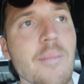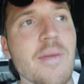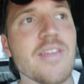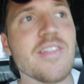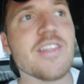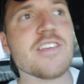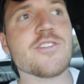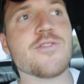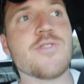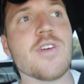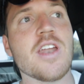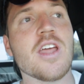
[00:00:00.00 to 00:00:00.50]
In
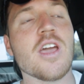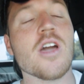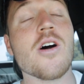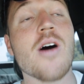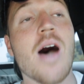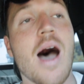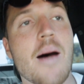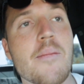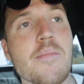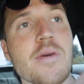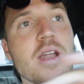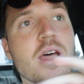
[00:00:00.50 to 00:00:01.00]
this video,
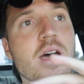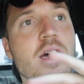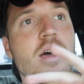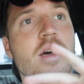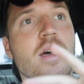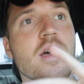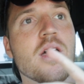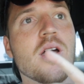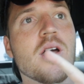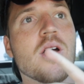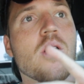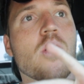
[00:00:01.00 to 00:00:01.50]
I'm gonna
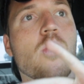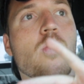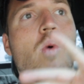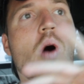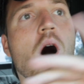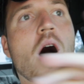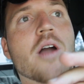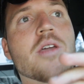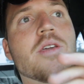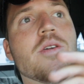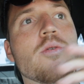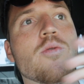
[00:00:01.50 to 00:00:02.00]

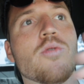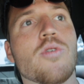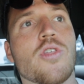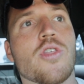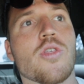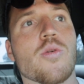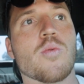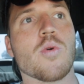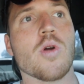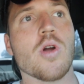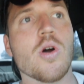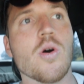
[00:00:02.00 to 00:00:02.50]
walk you
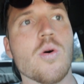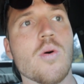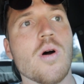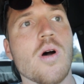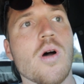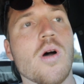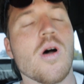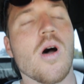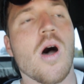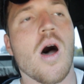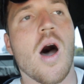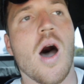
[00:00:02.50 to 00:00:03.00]
through
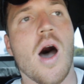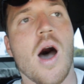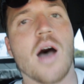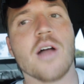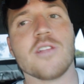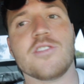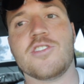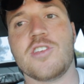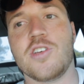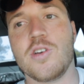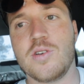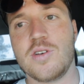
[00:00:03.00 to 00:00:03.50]

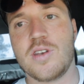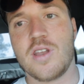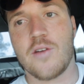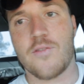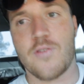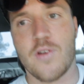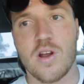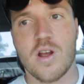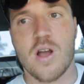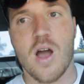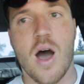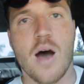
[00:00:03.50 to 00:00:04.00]
two
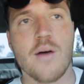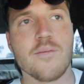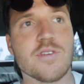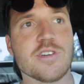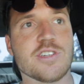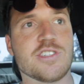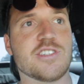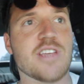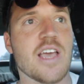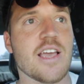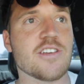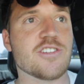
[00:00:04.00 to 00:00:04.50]
different
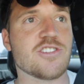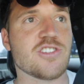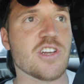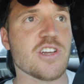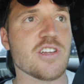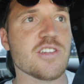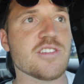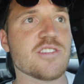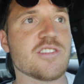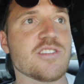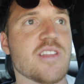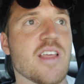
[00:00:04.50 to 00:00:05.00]

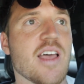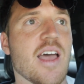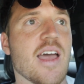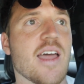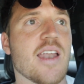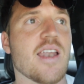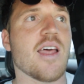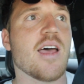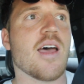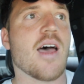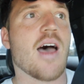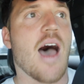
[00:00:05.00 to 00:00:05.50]
conversations
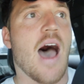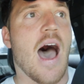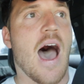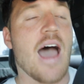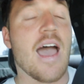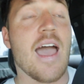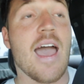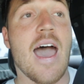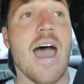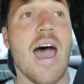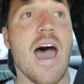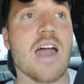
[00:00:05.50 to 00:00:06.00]
that
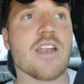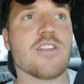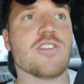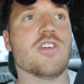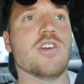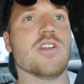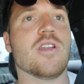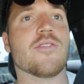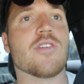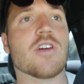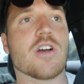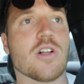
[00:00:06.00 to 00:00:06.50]
I had,
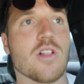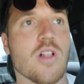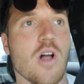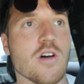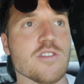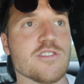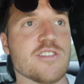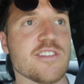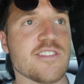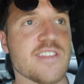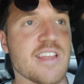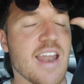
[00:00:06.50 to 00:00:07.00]
two different
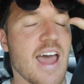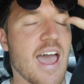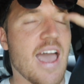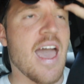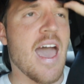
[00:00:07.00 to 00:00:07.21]
closes that I